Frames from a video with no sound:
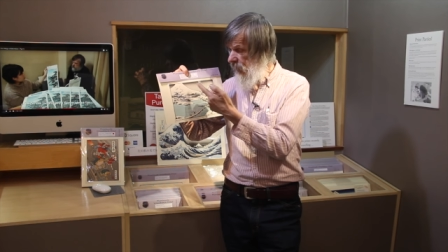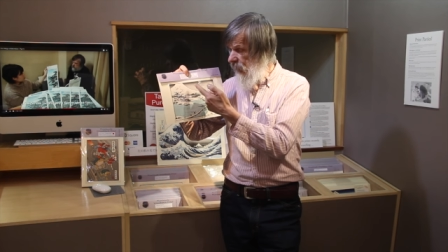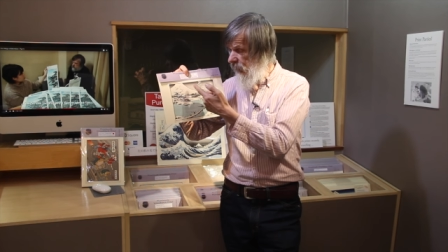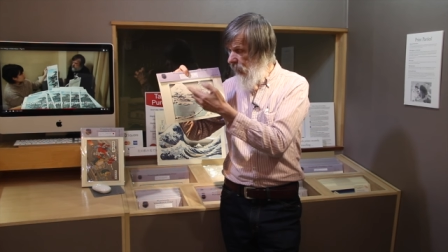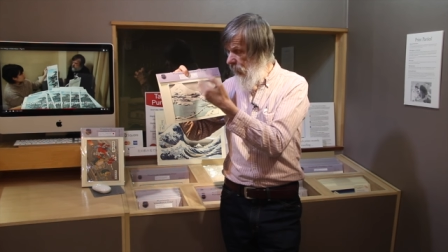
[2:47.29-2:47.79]
He
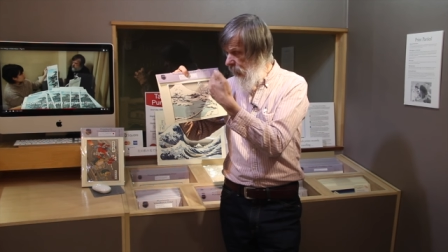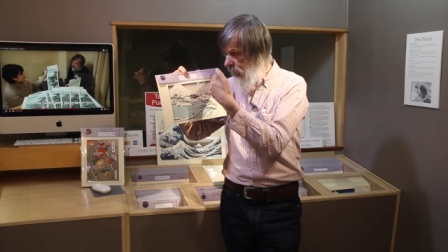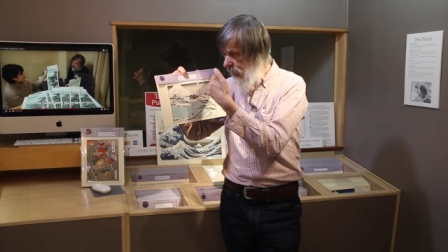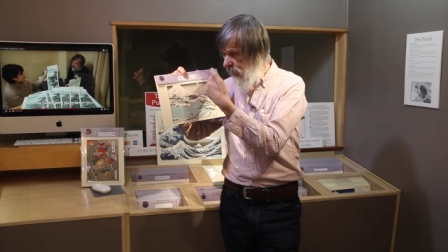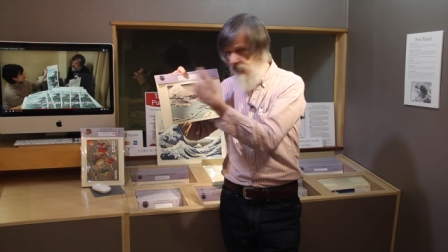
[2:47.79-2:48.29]
just
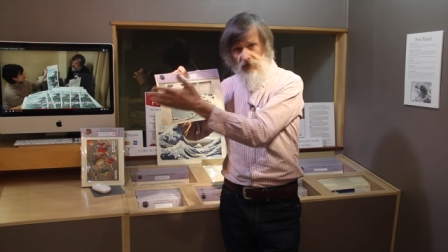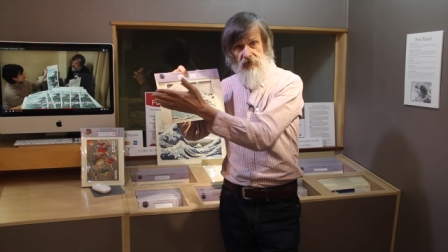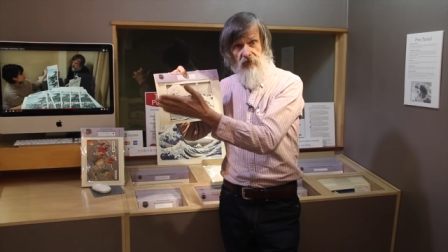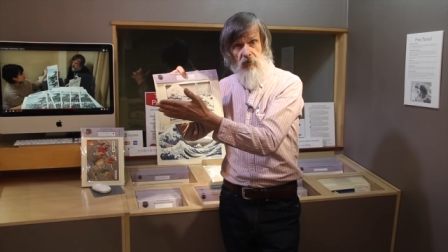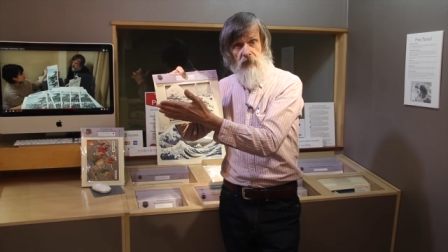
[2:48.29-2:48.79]

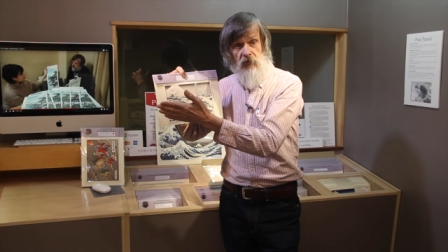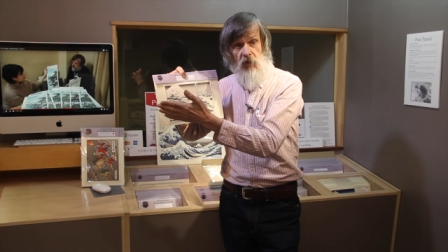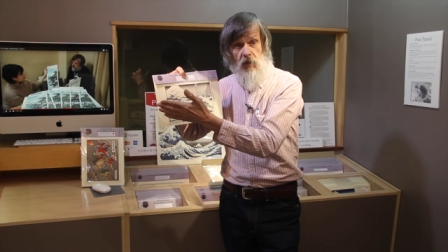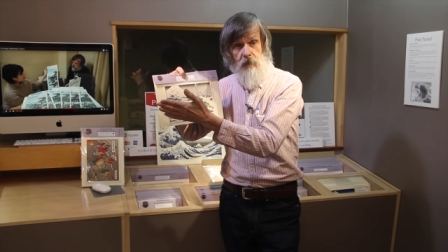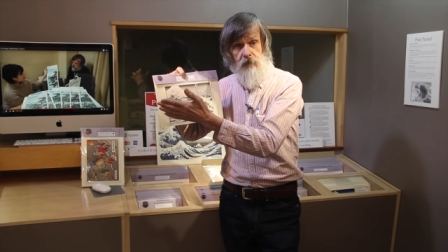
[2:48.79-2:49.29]
slices off the
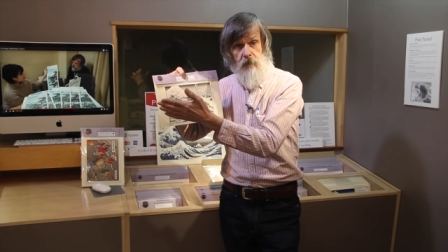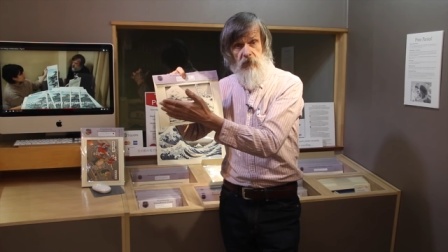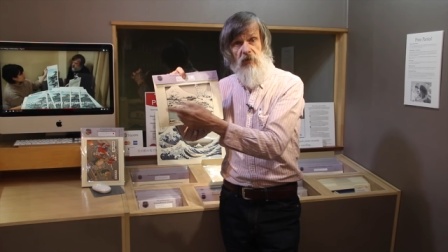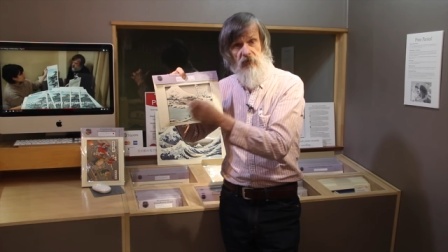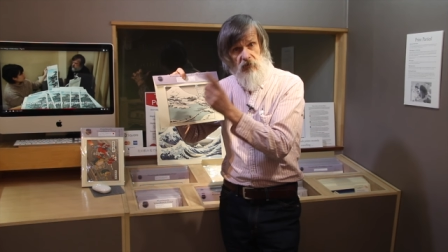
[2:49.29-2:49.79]
top
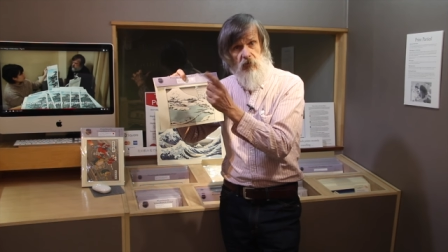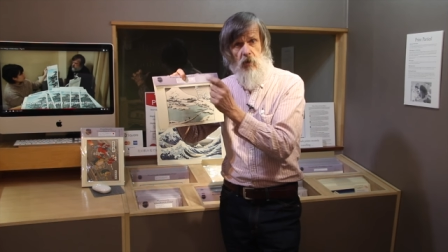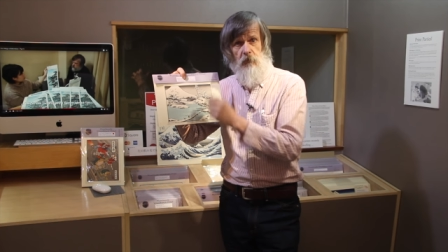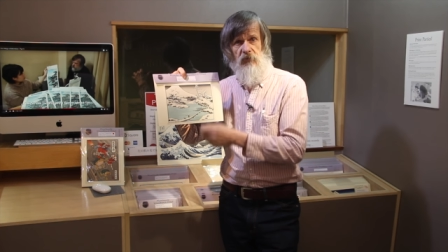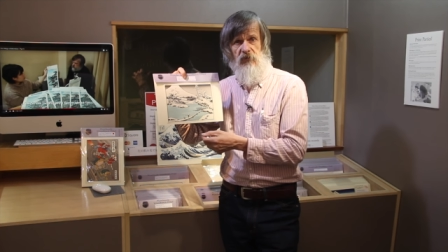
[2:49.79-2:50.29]
because his
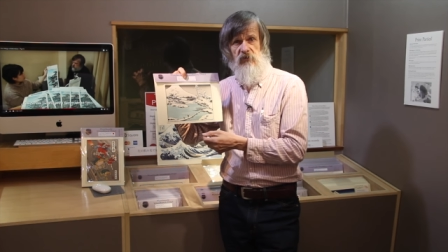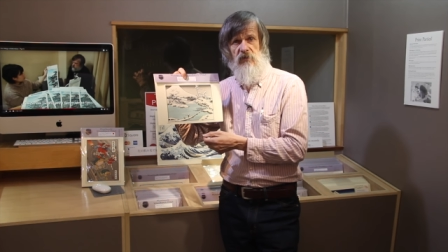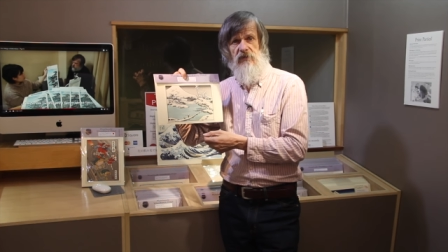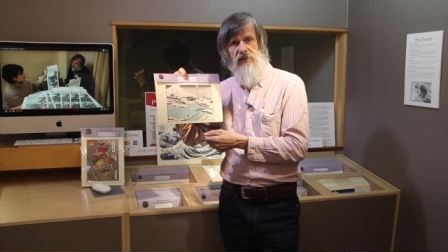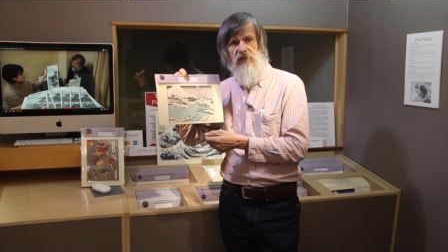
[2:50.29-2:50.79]

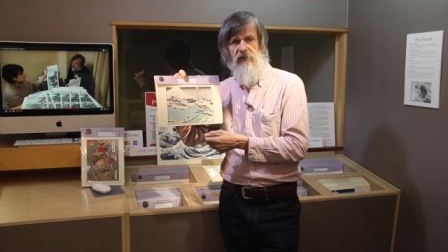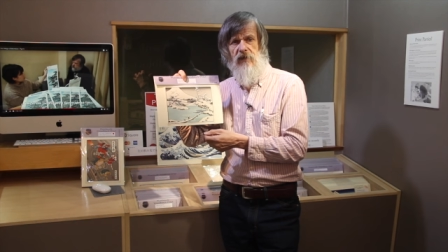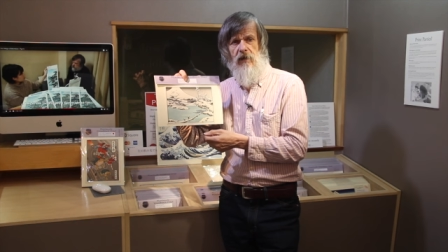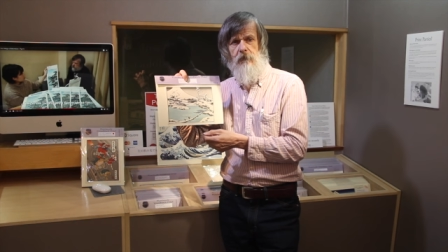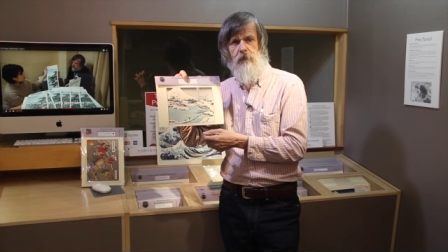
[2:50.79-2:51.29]
composition needed
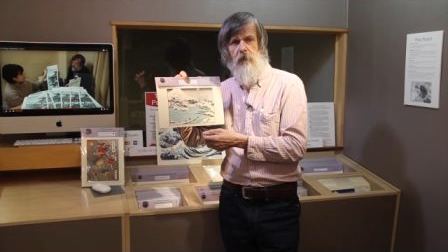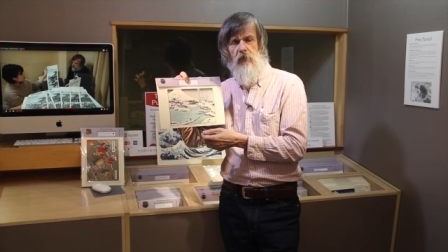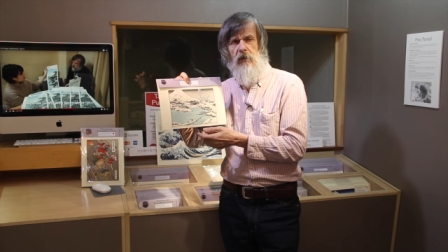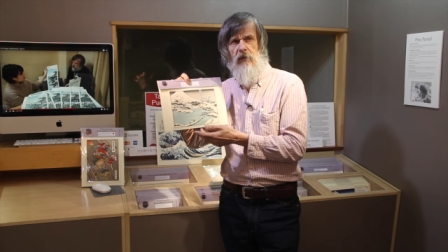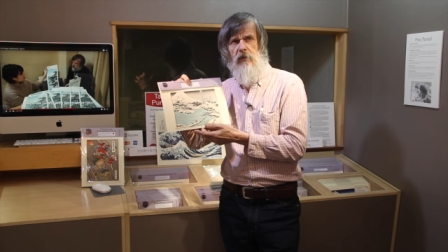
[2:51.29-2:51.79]
that.
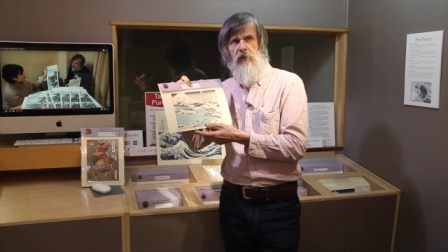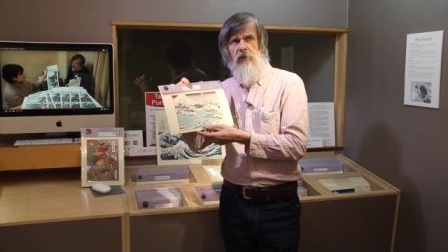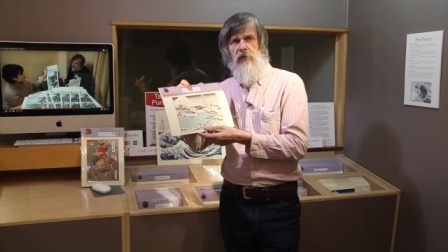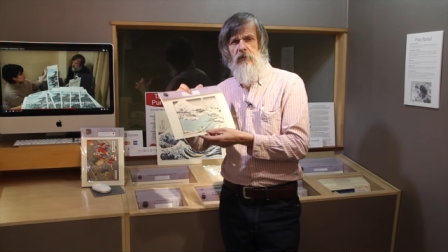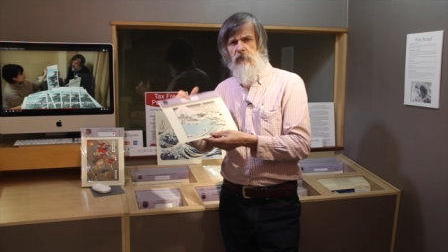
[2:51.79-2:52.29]

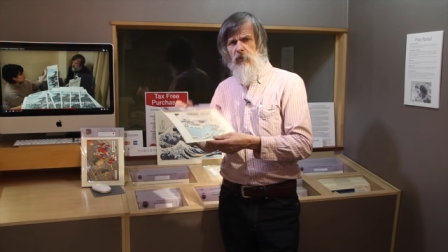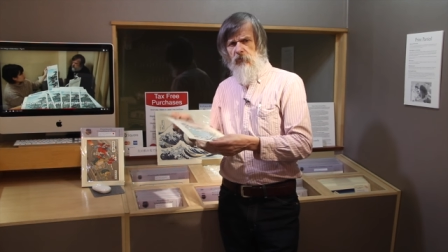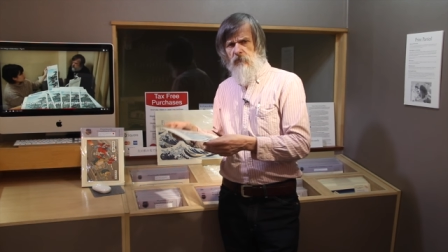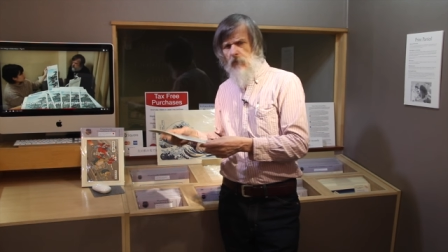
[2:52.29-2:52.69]
Now, you've got to